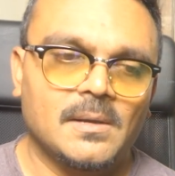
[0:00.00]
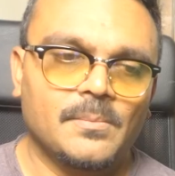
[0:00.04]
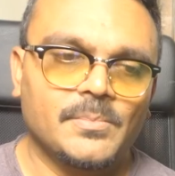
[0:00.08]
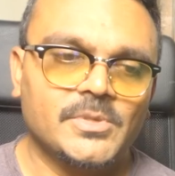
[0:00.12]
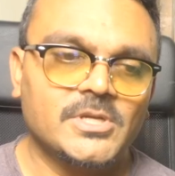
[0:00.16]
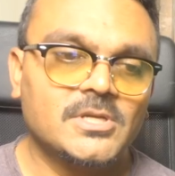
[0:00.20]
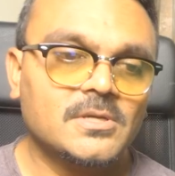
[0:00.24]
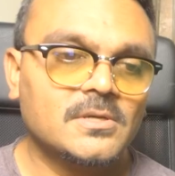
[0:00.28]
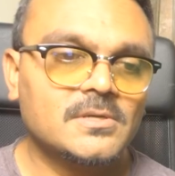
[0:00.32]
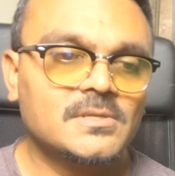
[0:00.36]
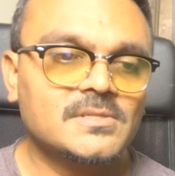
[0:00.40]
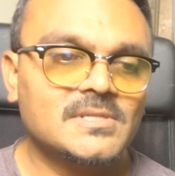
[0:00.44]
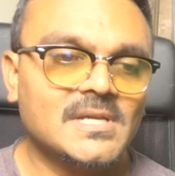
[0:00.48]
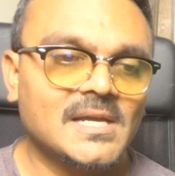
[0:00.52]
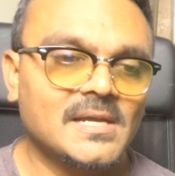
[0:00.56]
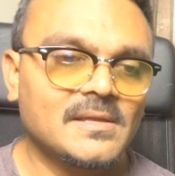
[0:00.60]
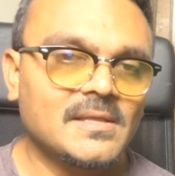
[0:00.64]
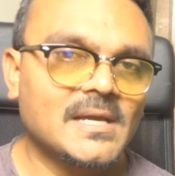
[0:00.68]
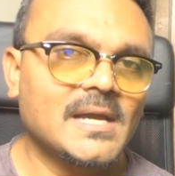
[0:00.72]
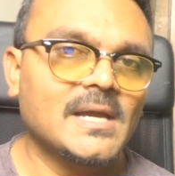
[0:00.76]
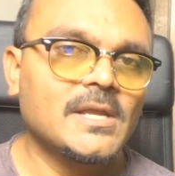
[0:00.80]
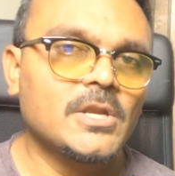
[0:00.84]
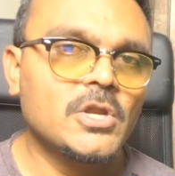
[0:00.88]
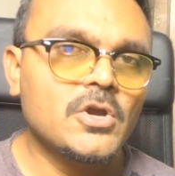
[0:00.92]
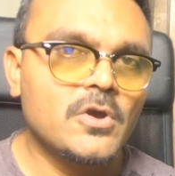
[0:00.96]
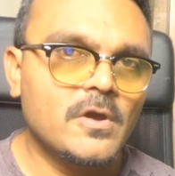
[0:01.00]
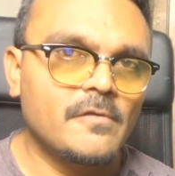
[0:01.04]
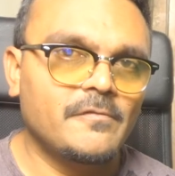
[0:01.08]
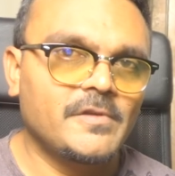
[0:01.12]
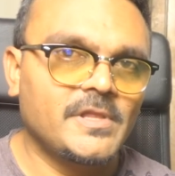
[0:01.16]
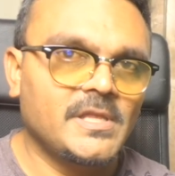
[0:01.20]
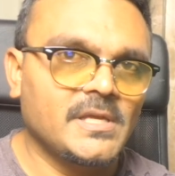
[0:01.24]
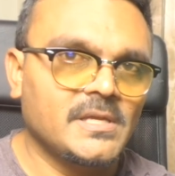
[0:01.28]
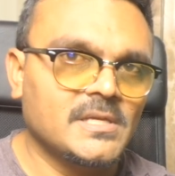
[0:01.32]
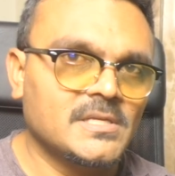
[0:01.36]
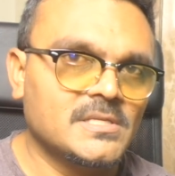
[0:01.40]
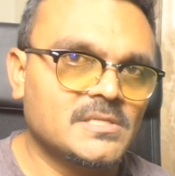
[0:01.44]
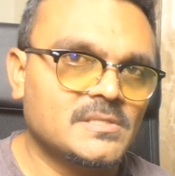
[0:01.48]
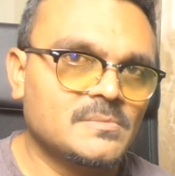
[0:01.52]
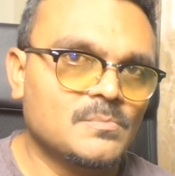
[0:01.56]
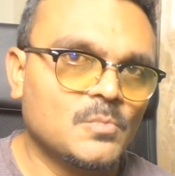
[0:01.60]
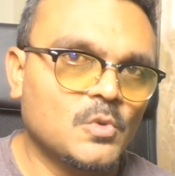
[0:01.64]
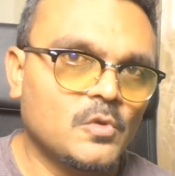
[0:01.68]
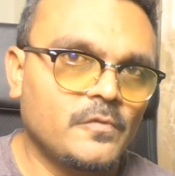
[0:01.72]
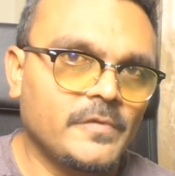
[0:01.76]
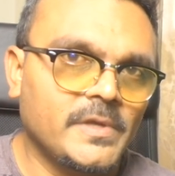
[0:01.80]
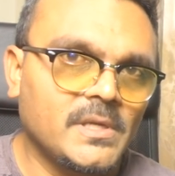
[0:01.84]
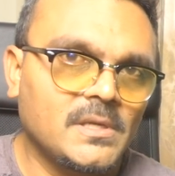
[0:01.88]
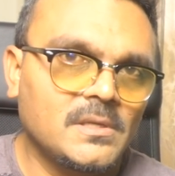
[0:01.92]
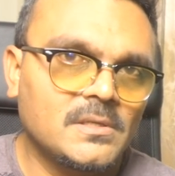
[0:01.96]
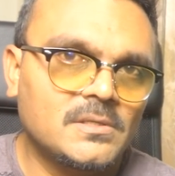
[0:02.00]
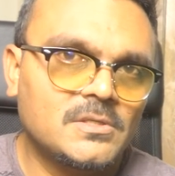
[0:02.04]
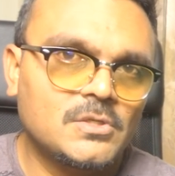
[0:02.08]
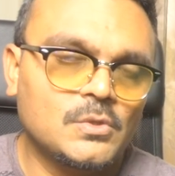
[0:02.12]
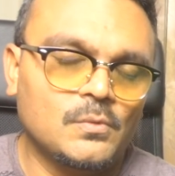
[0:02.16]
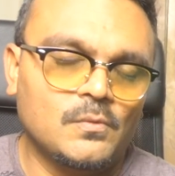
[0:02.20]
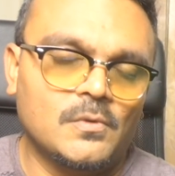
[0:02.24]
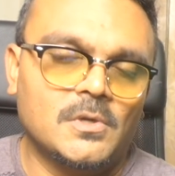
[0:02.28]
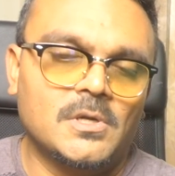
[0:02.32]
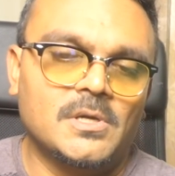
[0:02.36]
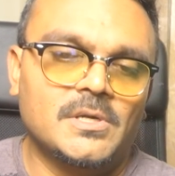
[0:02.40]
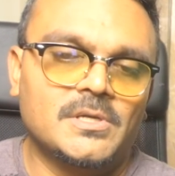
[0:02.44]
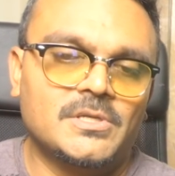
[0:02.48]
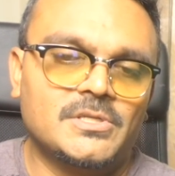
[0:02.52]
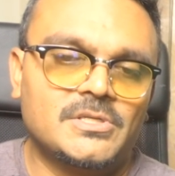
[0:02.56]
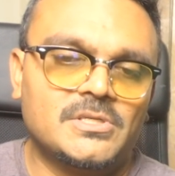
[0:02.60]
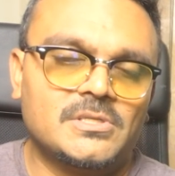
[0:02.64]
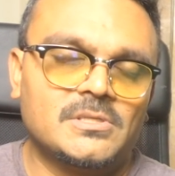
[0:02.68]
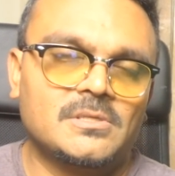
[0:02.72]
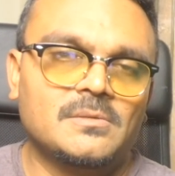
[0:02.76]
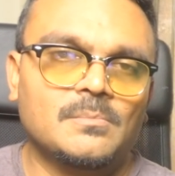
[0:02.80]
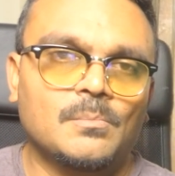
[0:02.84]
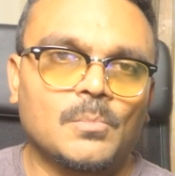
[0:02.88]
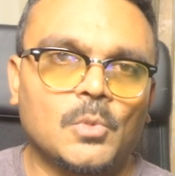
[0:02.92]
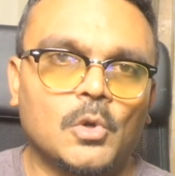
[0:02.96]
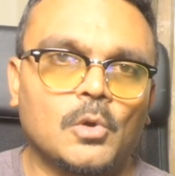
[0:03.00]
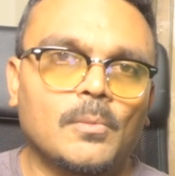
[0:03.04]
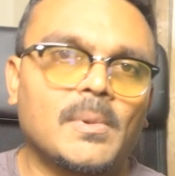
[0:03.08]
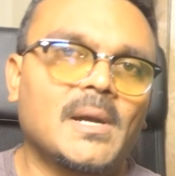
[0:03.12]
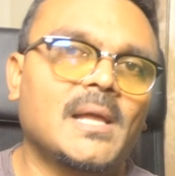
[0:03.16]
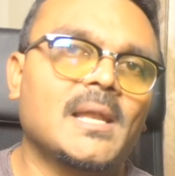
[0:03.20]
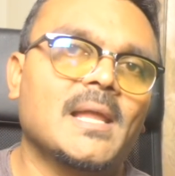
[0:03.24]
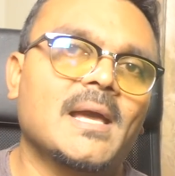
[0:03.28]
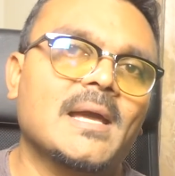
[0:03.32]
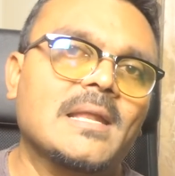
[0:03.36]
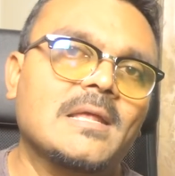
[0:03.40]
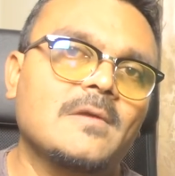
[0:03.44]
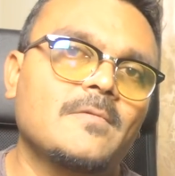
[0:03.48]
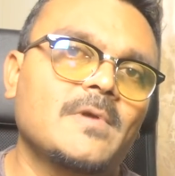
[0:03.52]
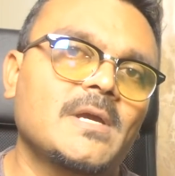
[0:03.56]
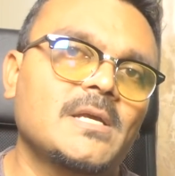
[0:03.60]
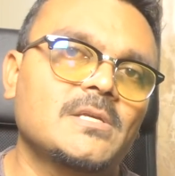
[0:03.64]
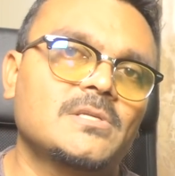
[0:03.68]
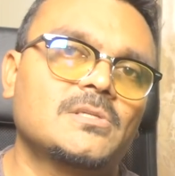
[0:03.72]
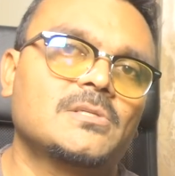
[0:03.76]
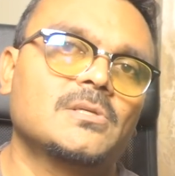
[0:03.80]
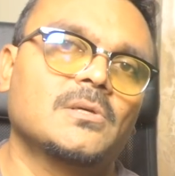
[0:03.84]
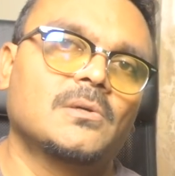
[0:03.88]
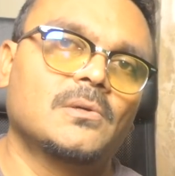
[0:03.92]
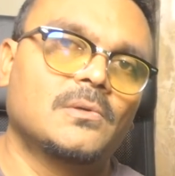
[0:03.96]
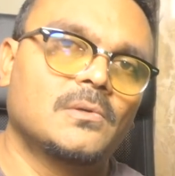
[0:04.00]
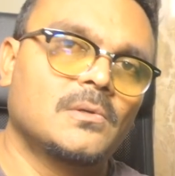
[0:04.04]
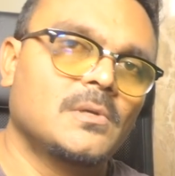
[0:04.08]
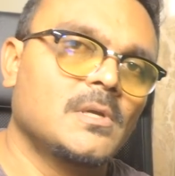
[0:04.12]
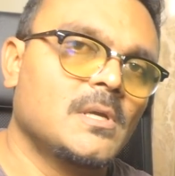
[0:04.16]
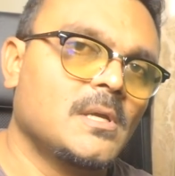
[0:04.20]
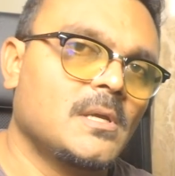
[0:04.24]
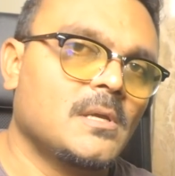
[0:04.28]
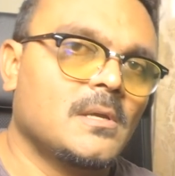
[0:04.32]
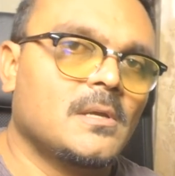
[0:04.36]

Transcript: because I know everything is moving towards mobile anyway. So